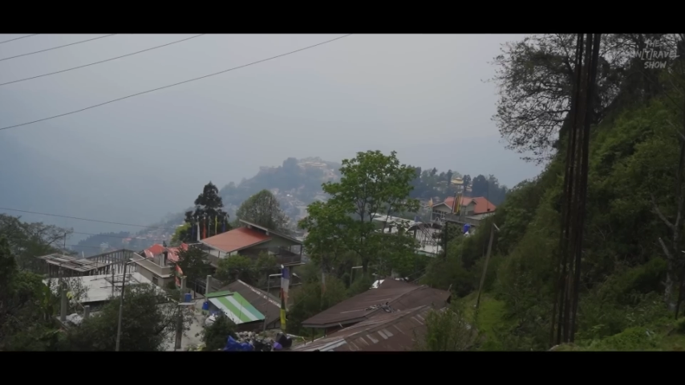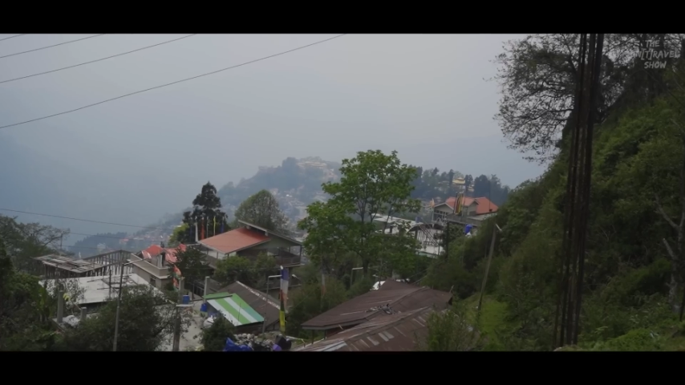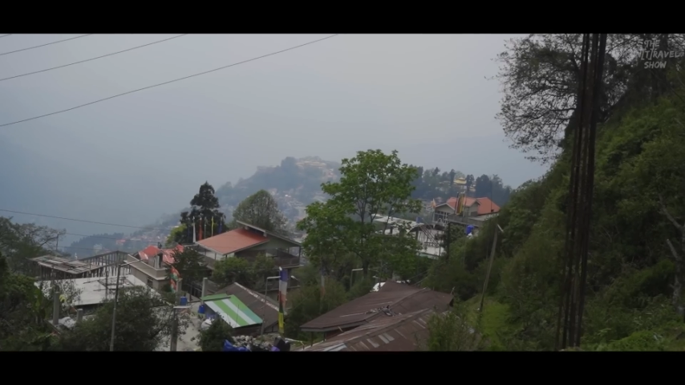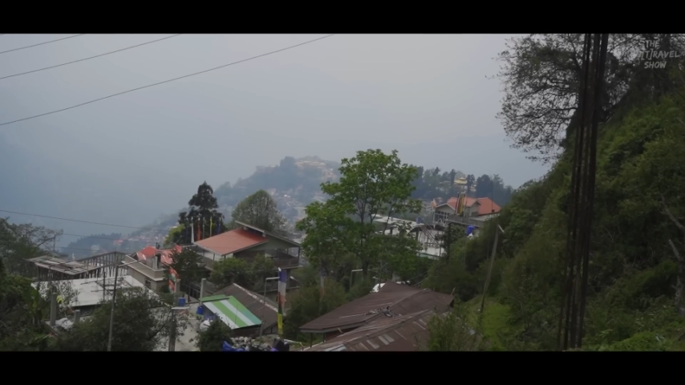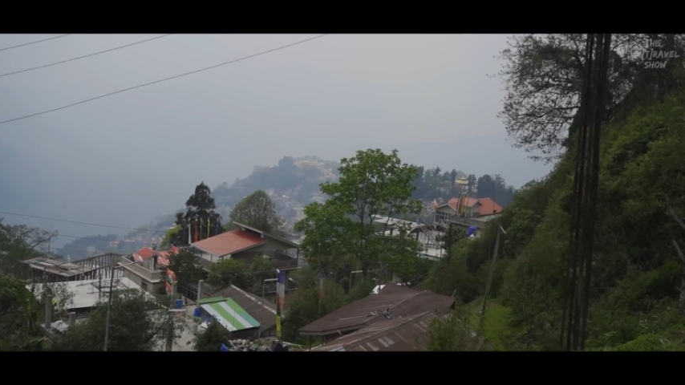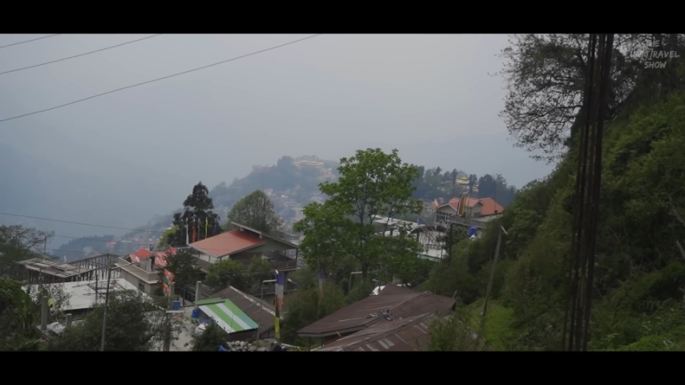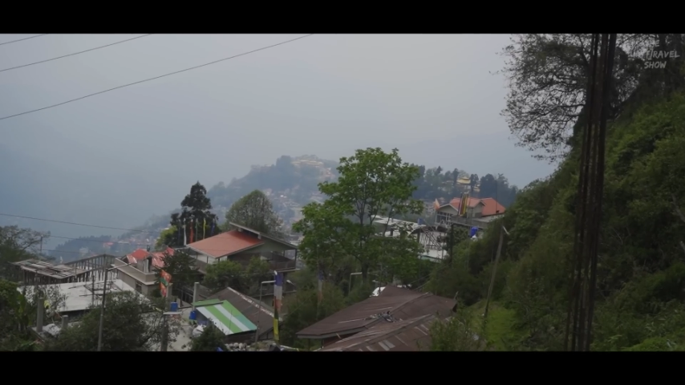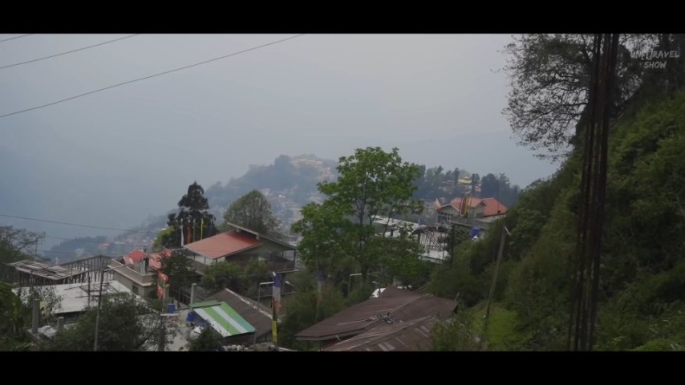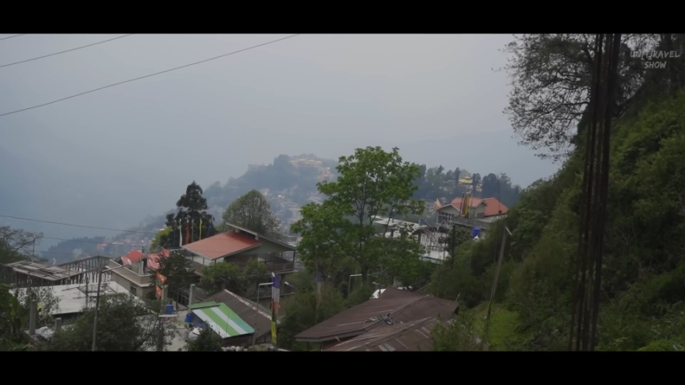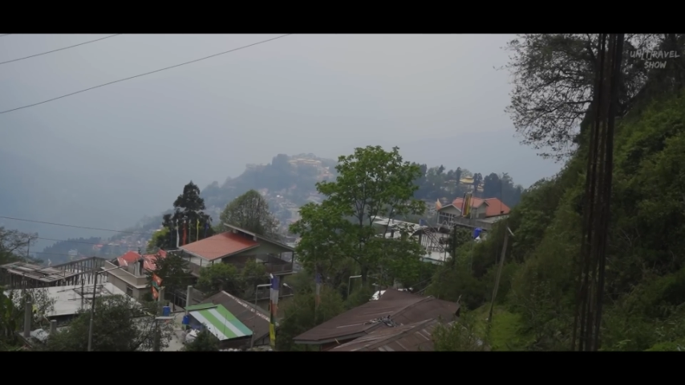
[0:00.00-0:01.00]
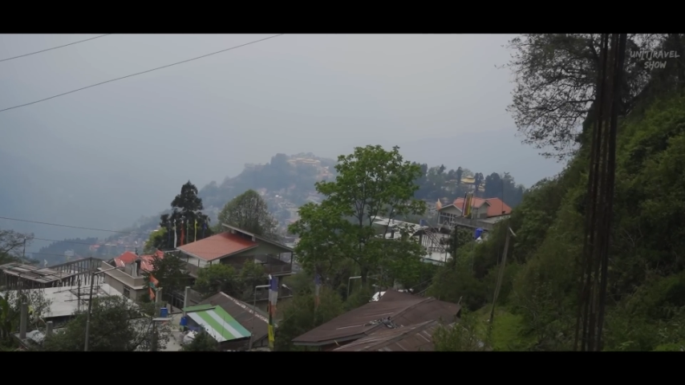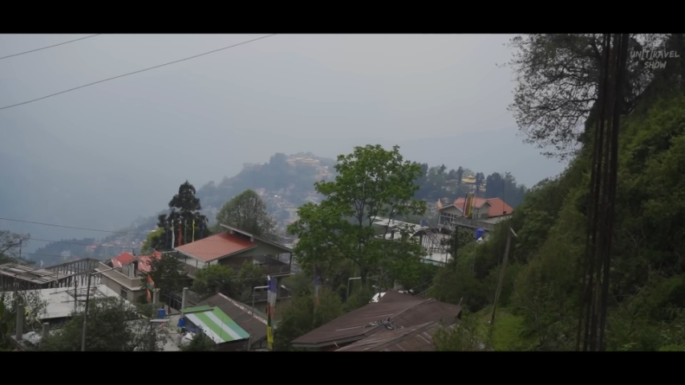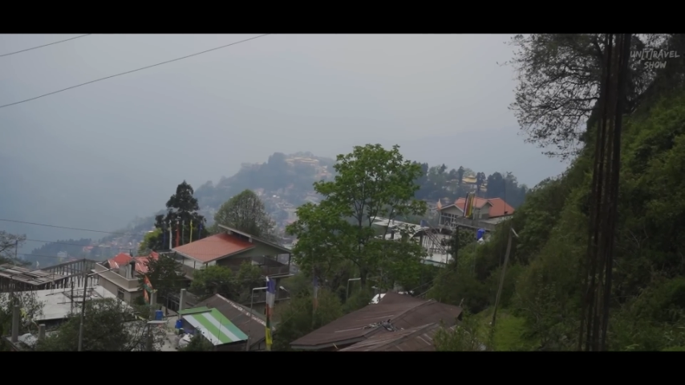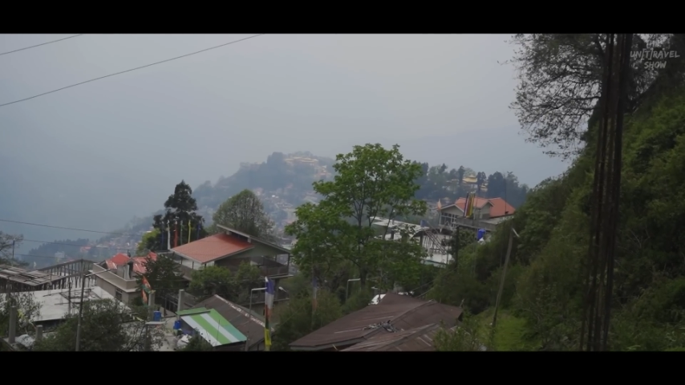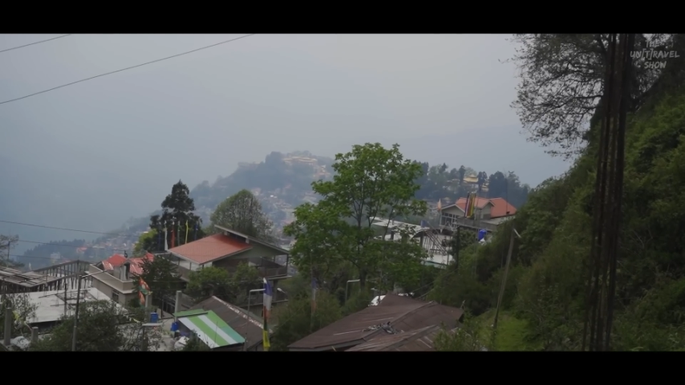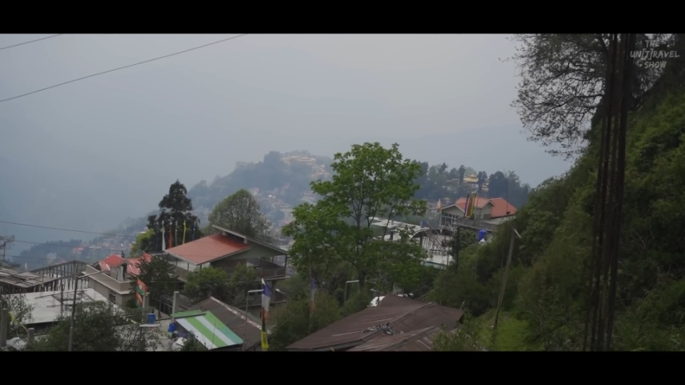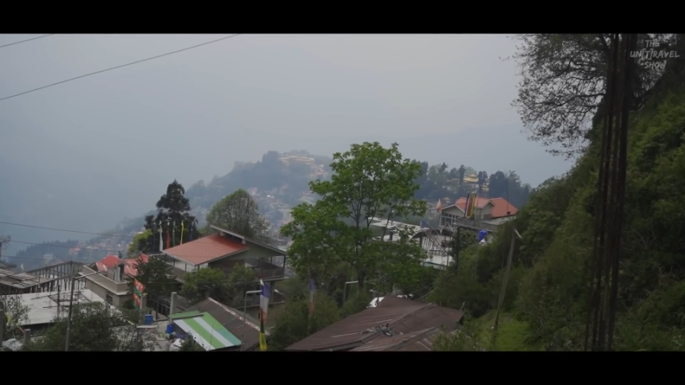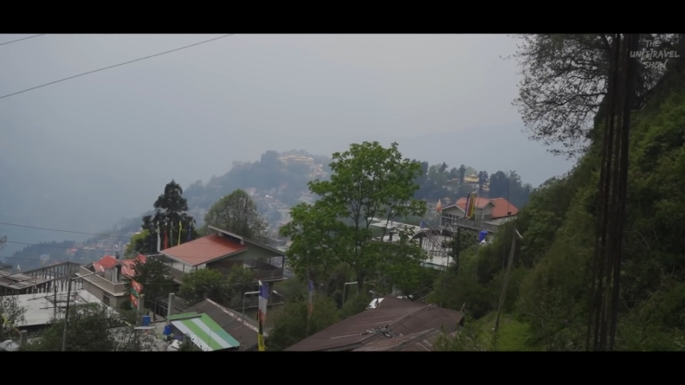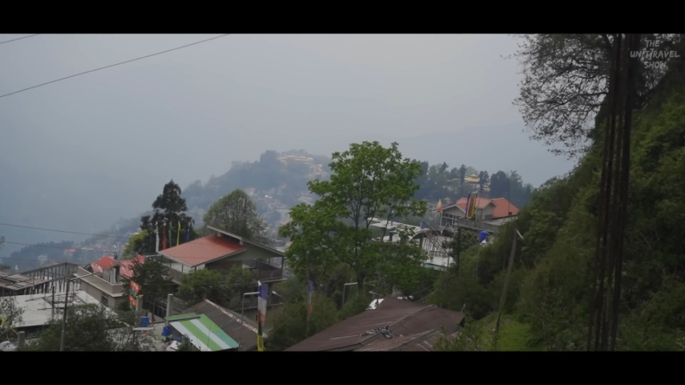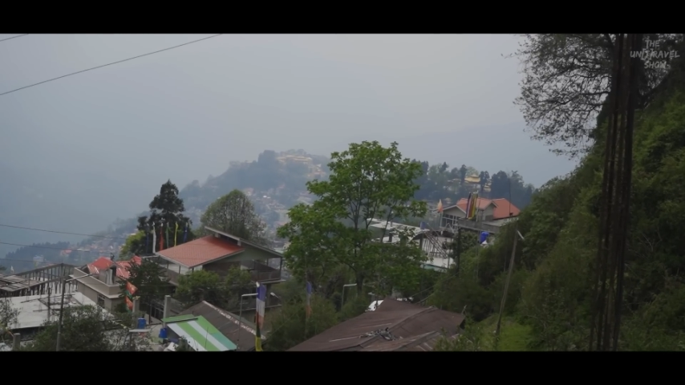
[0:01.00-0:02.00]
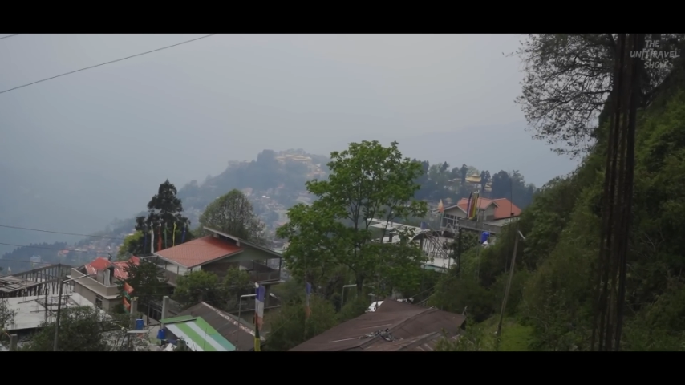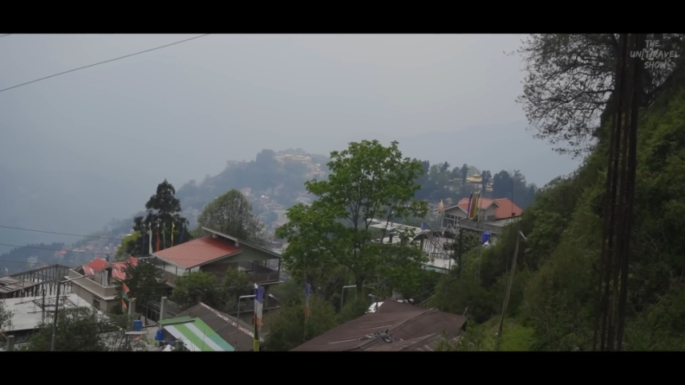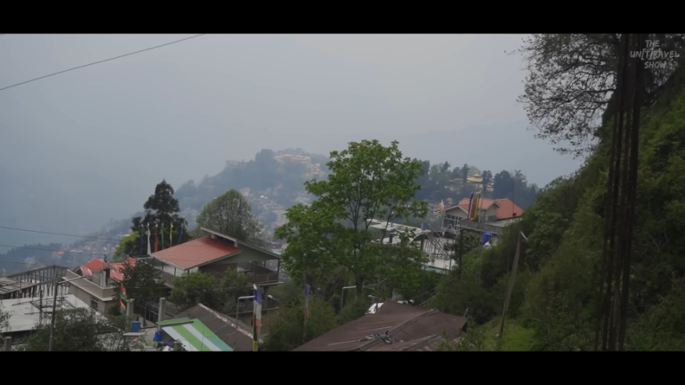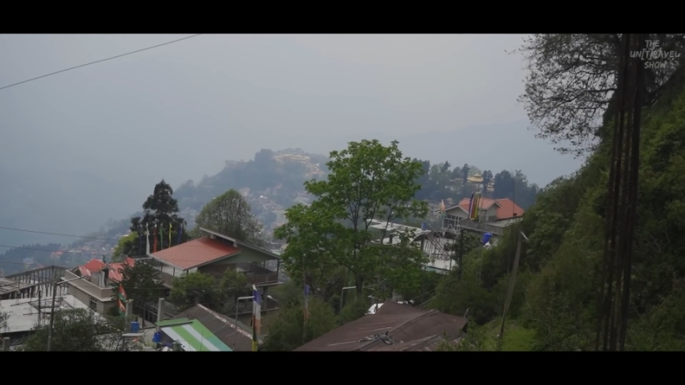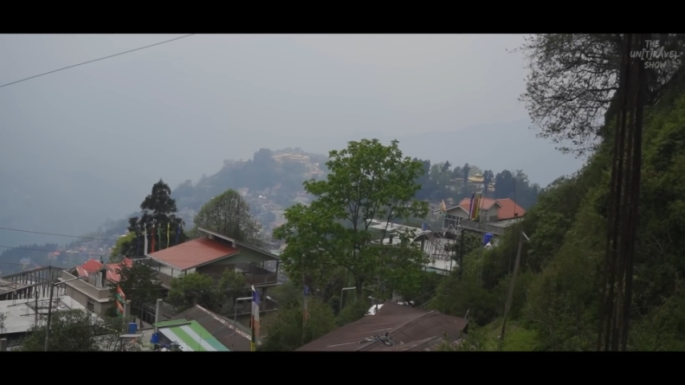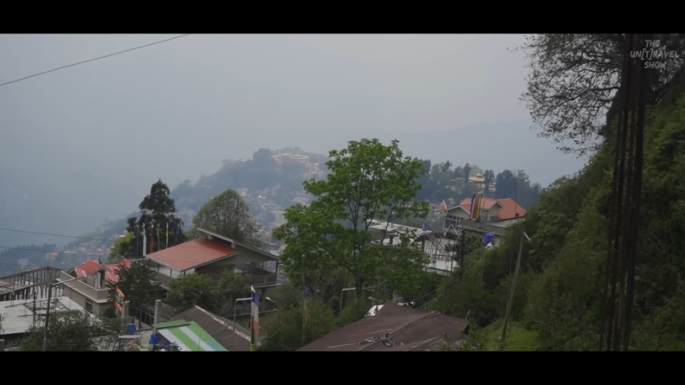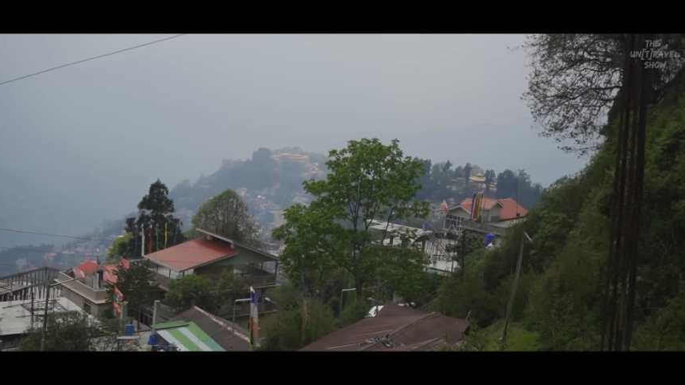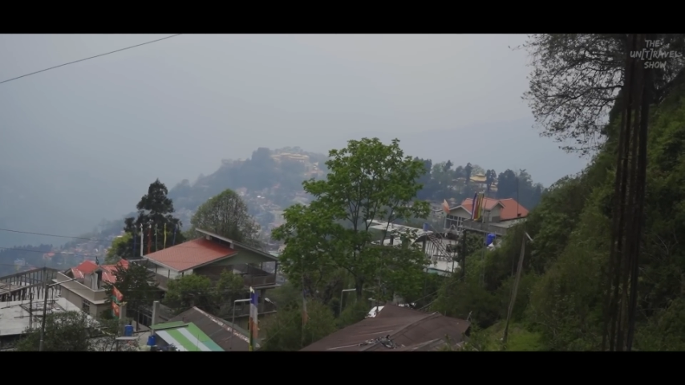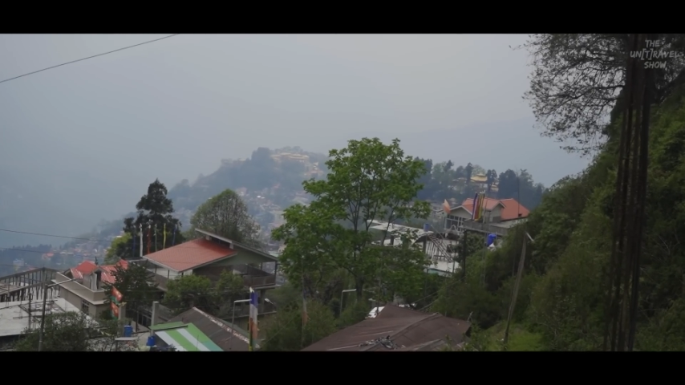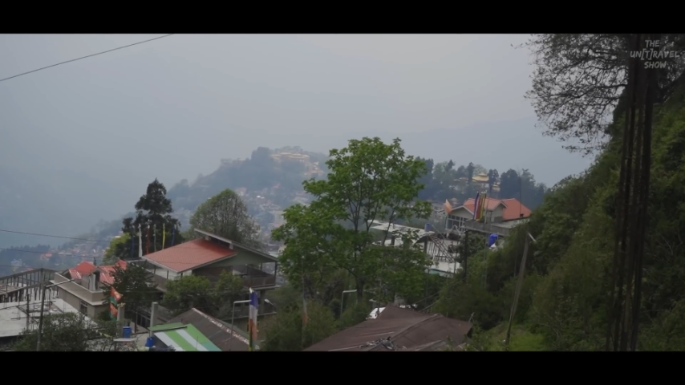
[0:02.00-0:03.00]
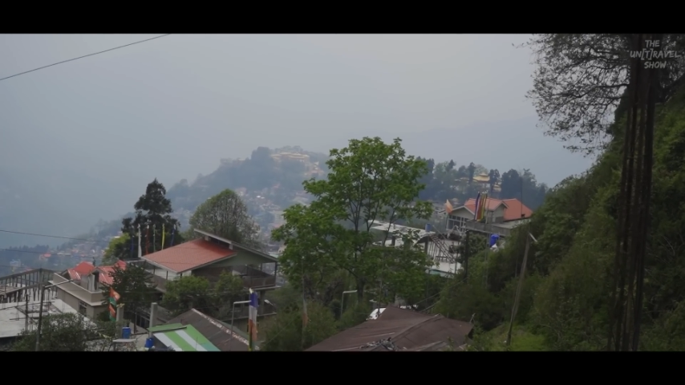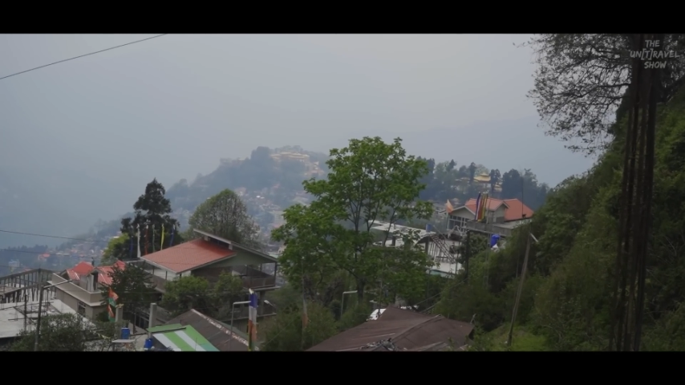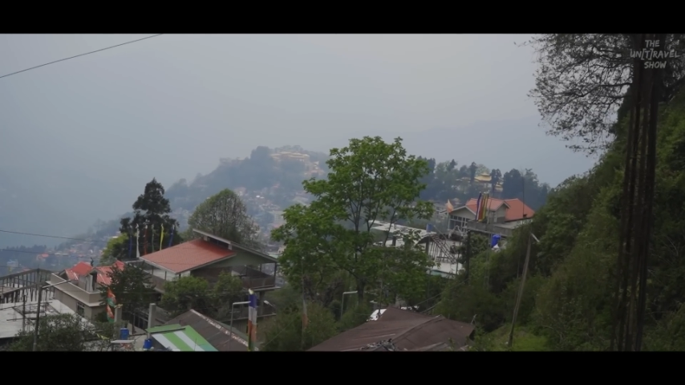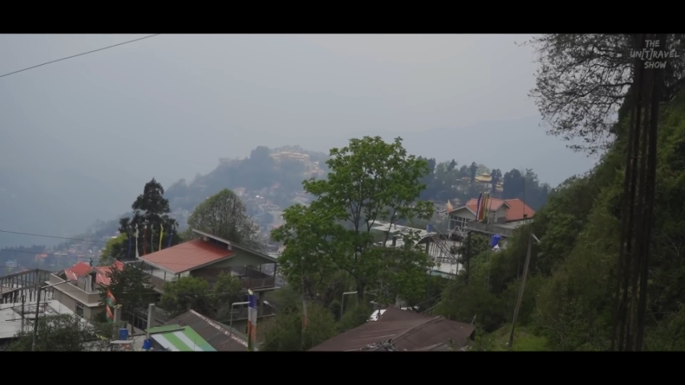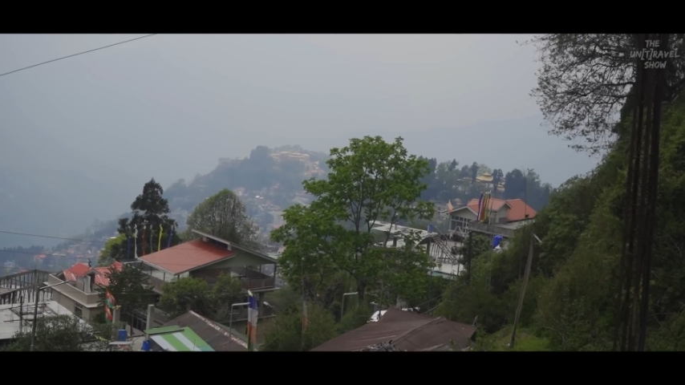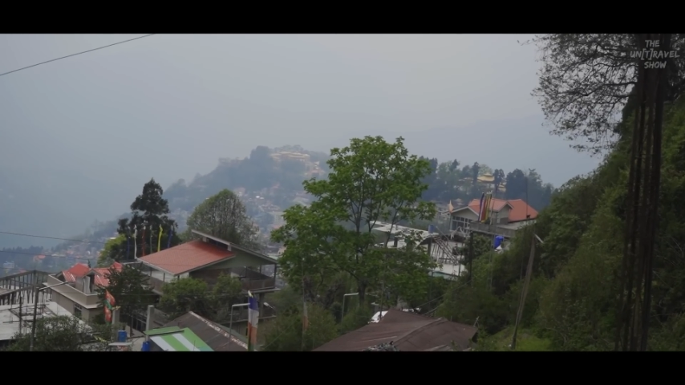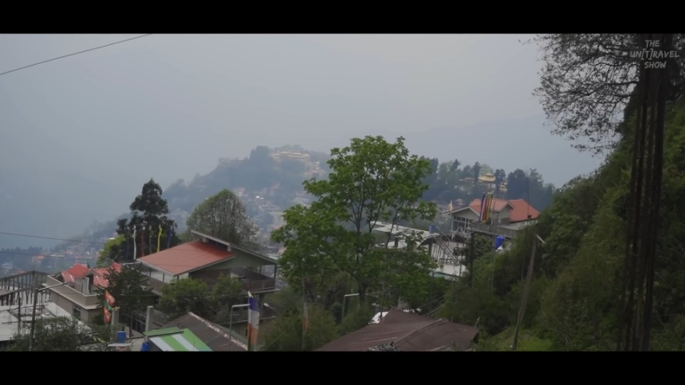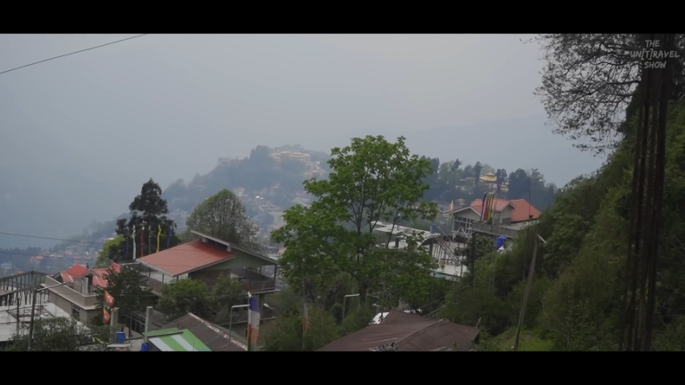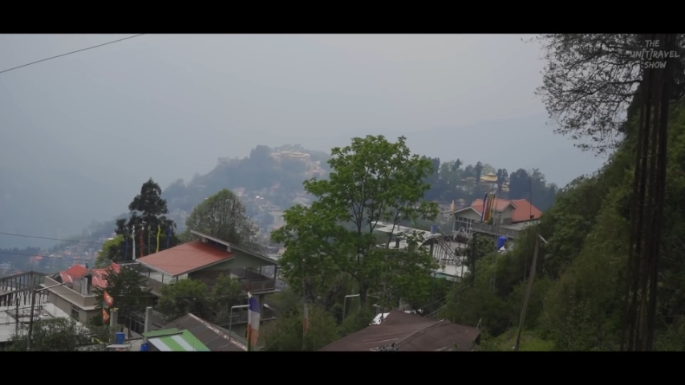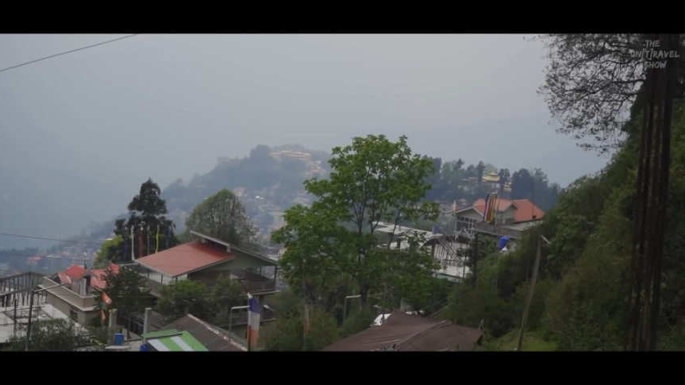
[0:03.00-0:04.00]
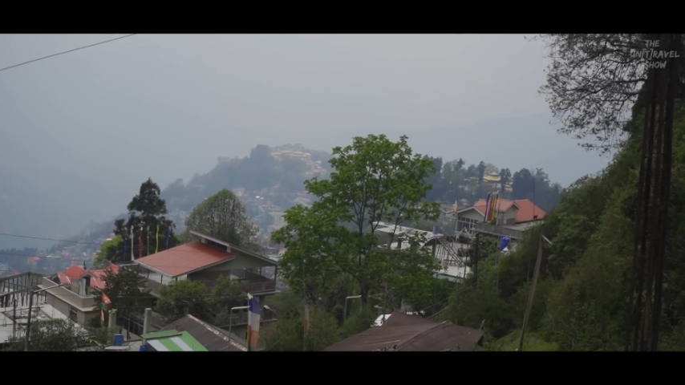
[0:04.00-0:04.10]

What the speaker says: No face is visible, so there are no lips to read.